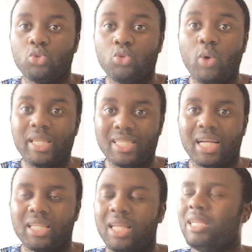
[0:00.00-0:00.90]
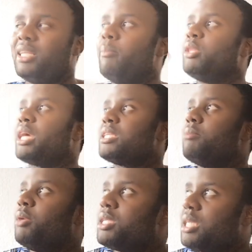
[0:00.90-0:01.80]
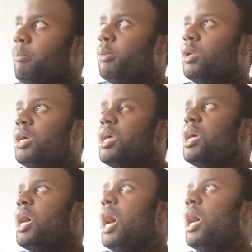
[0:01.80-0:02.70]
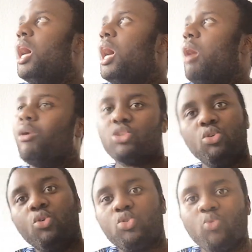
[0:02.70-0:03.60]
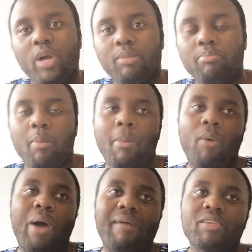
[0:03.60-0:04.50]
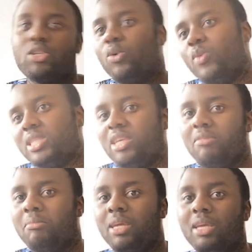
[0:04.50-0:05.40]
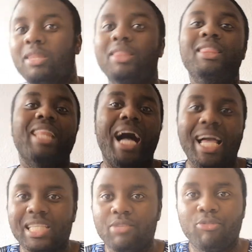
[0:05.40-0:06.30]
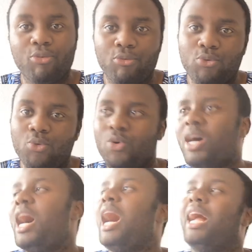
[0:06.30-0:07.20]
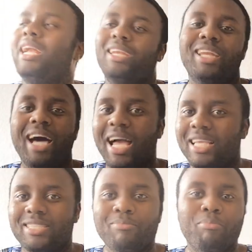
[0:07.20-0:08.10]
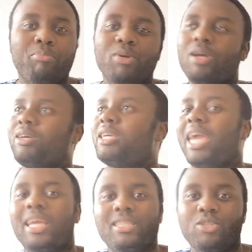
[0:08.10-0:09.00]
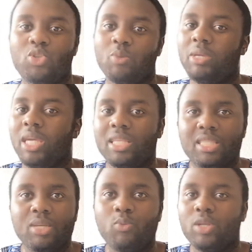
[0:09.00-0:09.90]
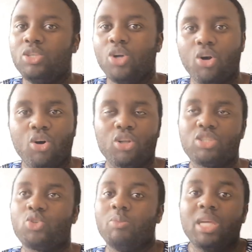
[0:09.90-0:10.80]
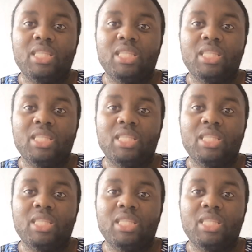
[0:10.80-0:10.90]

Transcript: do exactly that? Let me take a simple example. I want to lose weight, but my wife is always giving me nice fufu and nice cakes to be eating with yogurt to be